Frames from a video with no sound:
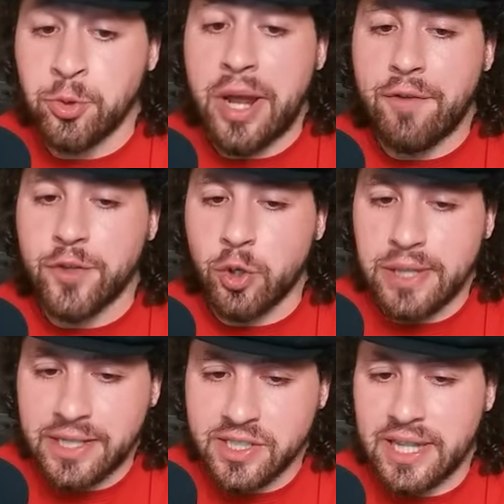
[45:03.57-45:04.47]
Now, if you don't
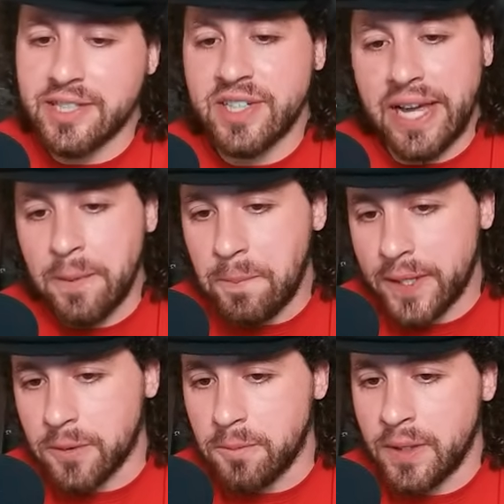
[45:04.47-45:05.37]
like Zaleski, I didn't pick
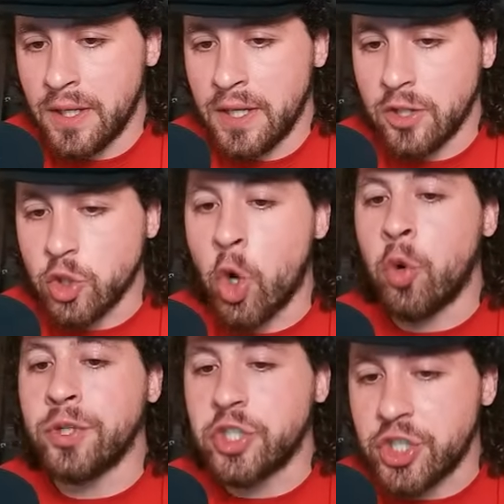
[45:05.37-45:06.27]
him. Going
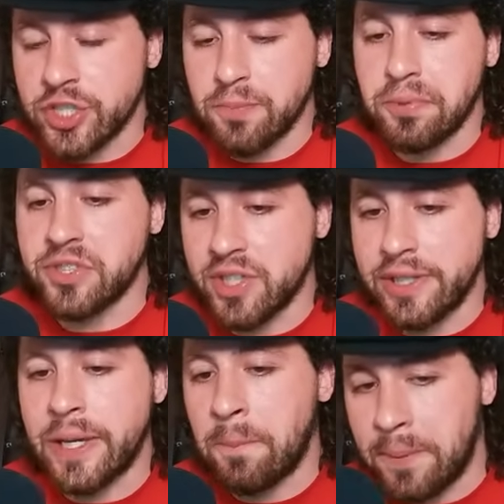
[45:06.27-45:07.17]
with just
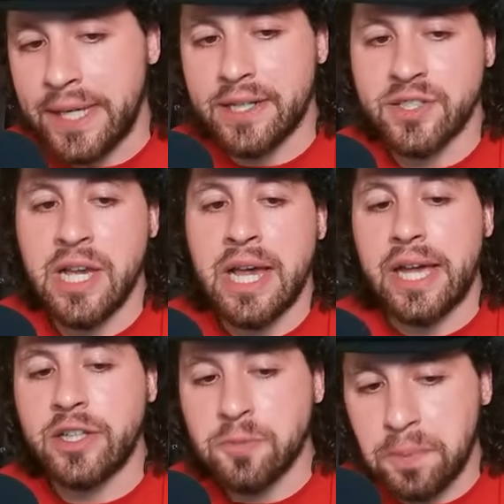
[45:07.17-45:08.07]
Brazilian picks,
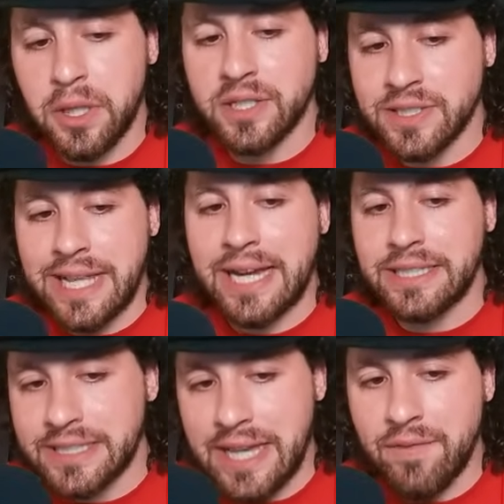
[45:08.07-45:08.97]
it's plus
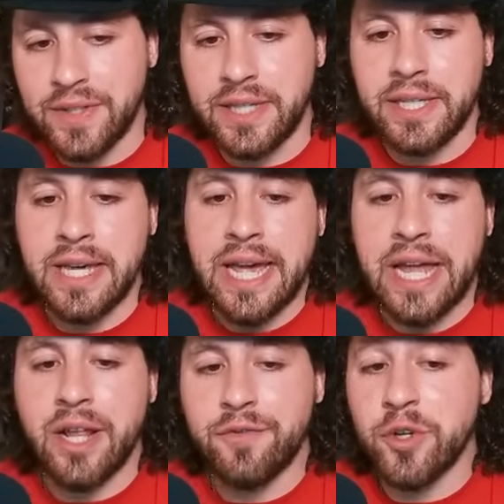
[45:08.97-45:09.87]
970.
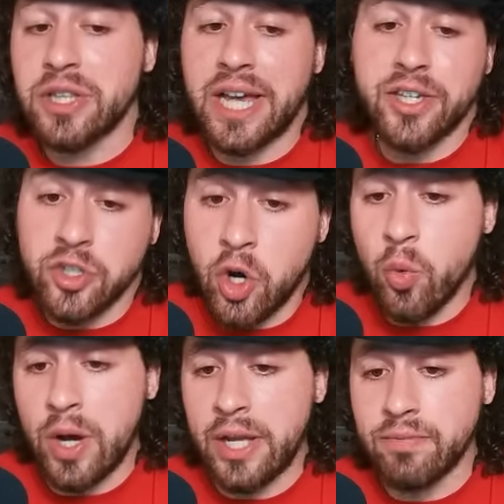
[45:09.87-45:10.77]
And if you're like, you know
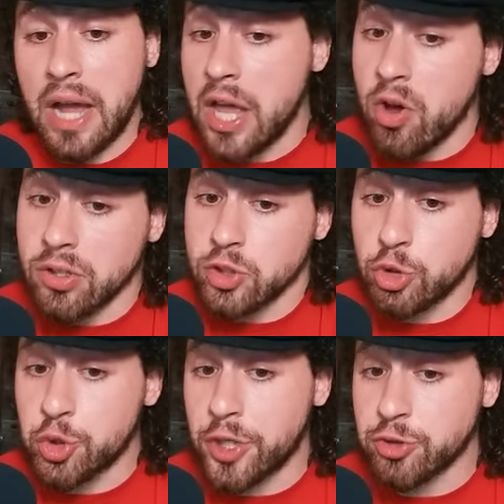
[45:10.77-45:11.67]
what? I also
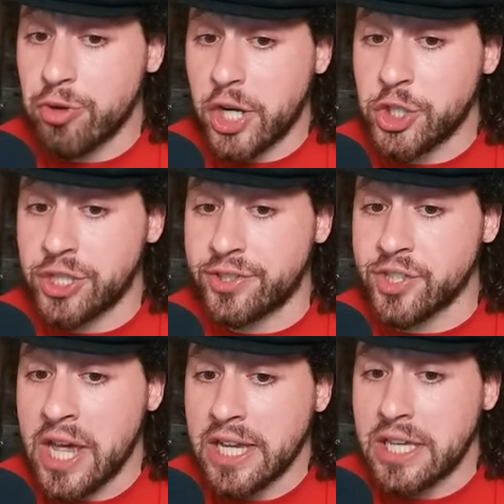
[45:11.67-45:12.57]
trust Russians.
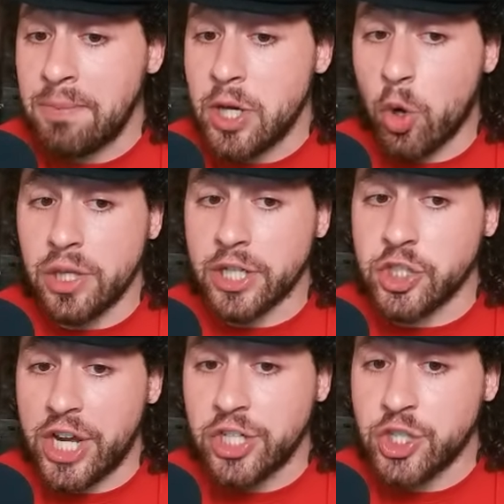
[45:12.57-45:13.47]
Give me
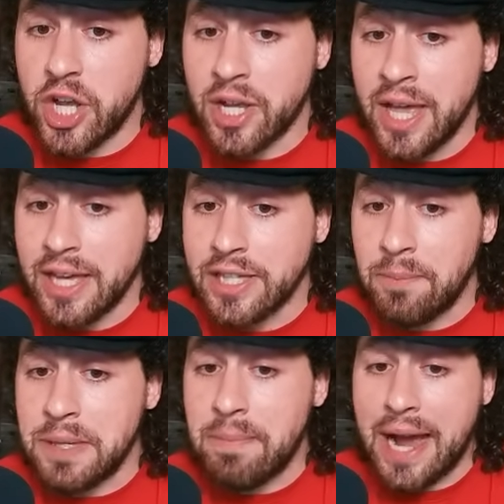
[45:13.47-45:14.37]
Oleksiejczuk. Give
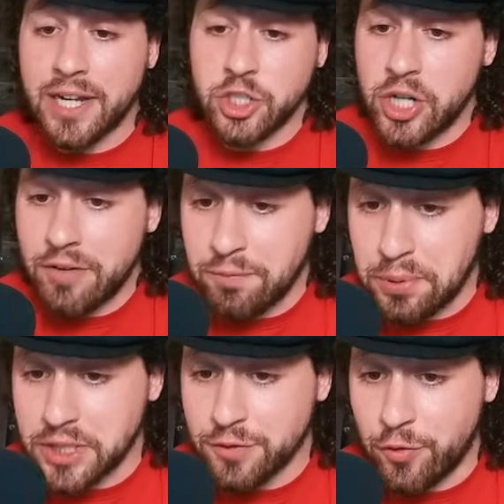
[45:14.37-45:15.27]
me Makhachev,
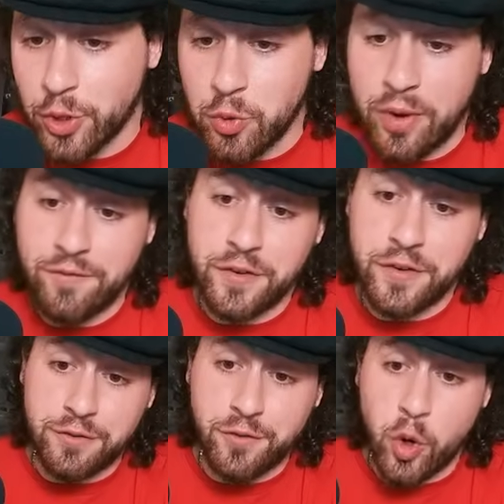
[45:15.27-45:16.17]
plus
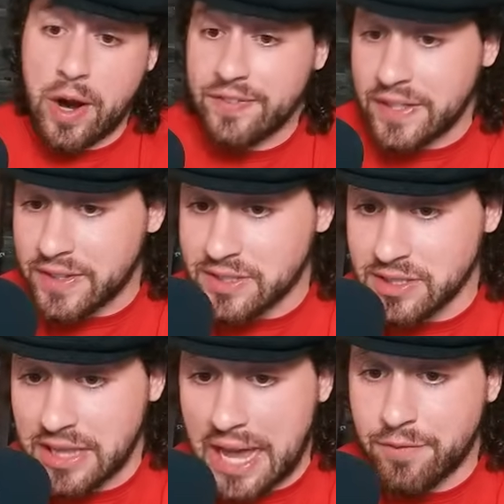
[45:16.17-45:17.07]
4,154. I think this
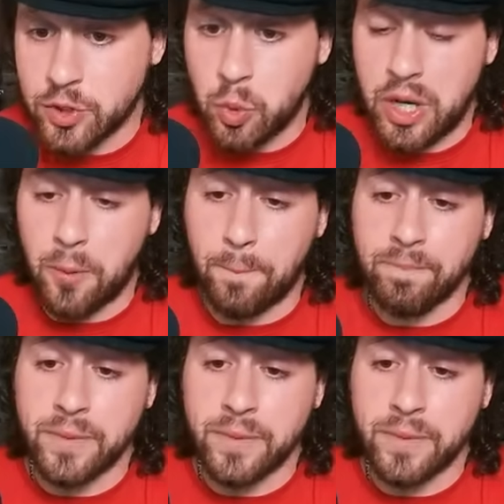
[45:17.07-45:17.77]
is live as well.